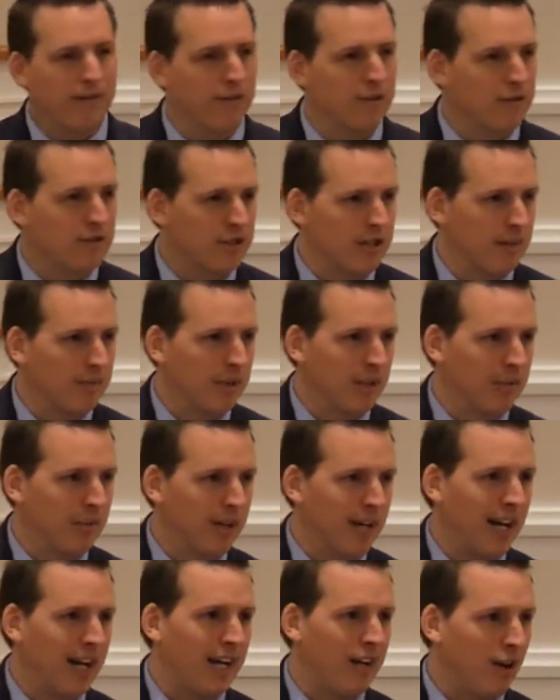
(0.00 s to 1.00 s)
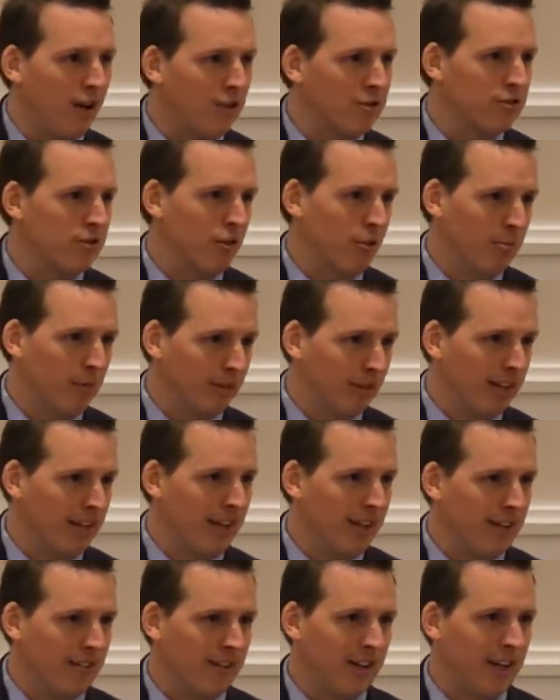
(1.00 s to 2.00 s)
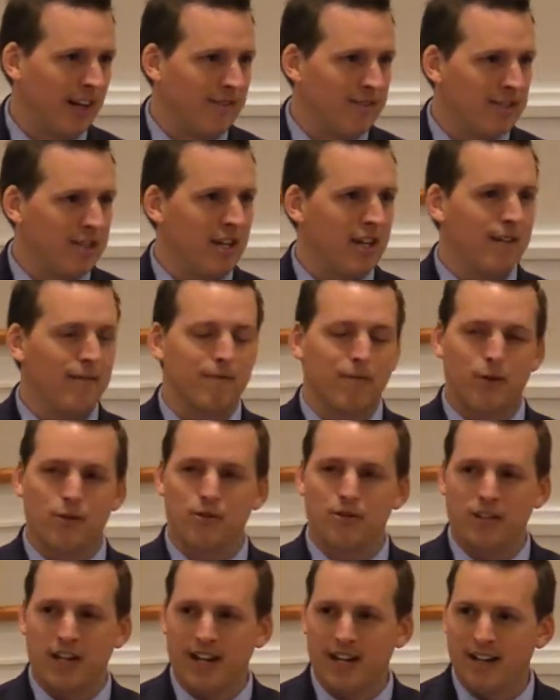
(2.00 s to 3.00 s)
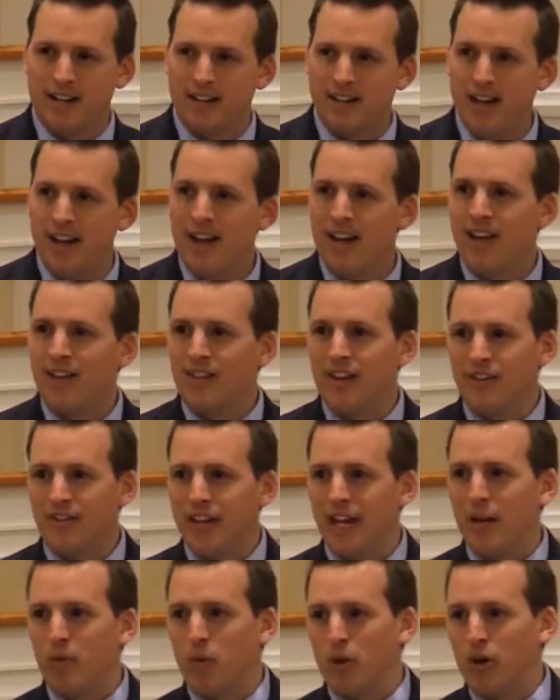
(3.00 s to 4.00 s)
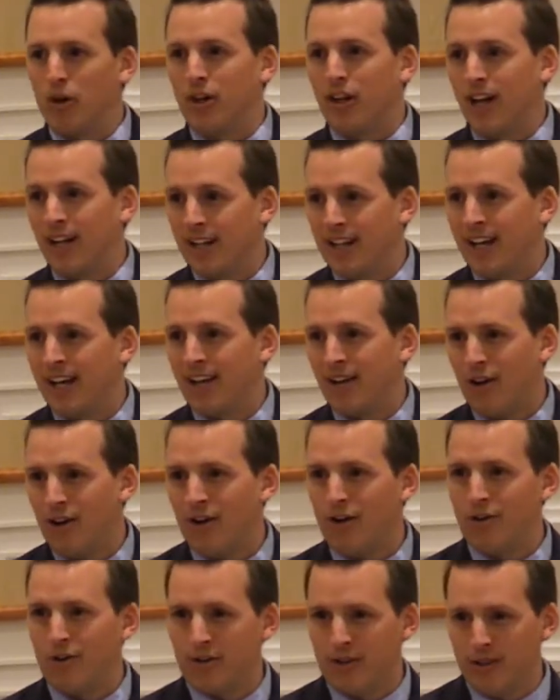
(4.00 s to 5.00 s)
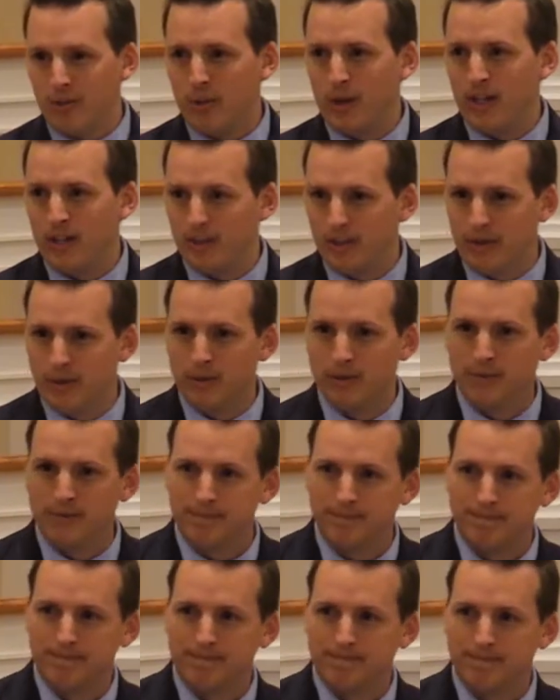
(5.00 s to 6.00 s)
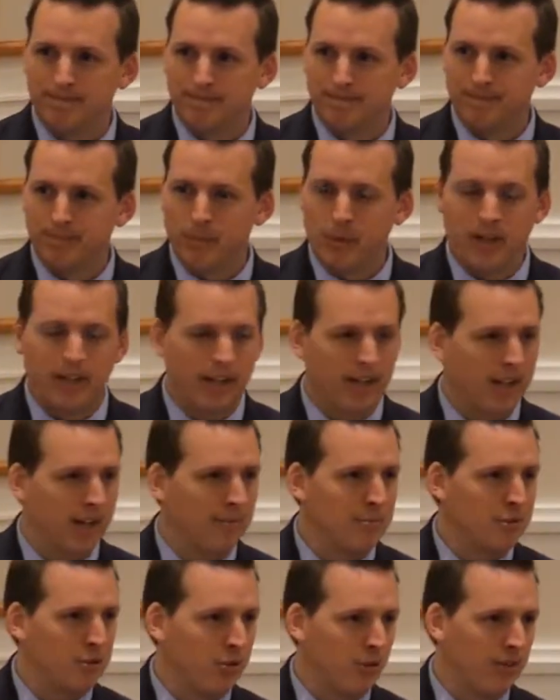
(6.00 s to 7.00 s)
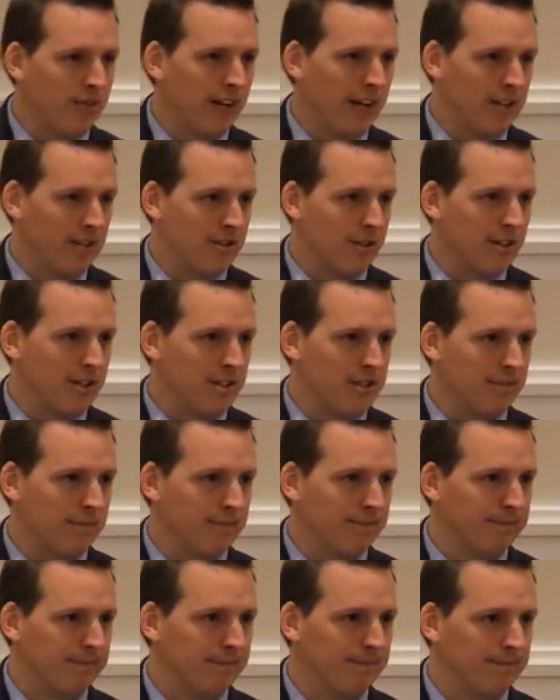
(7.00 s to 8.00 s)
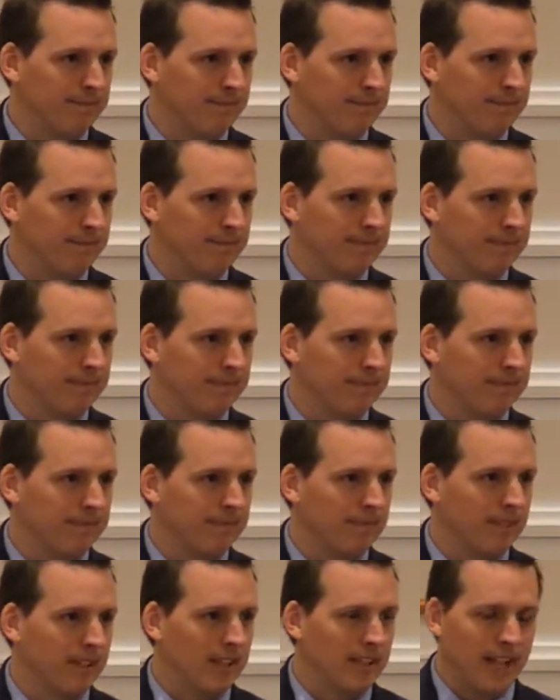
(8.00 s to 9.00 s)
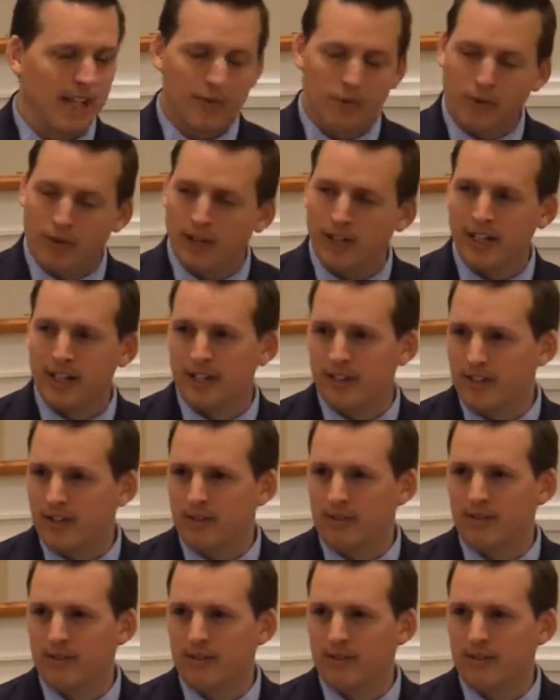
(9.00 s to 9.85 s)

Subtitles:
for something, but I also believe, and I've seen firsthand, that they work a lot harder than we do when it comes to evangelism. They really do.